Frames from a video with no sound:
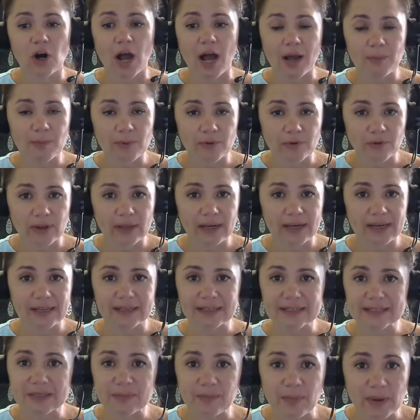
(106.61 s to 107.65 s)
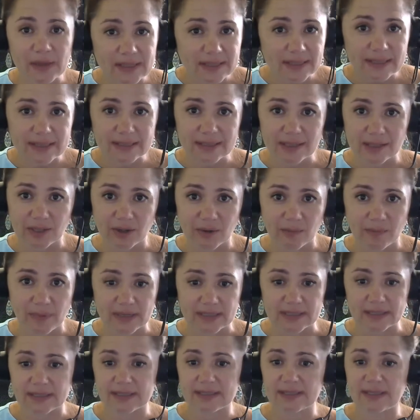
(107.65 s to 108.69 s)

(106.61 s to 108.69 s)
operating expenses in your business,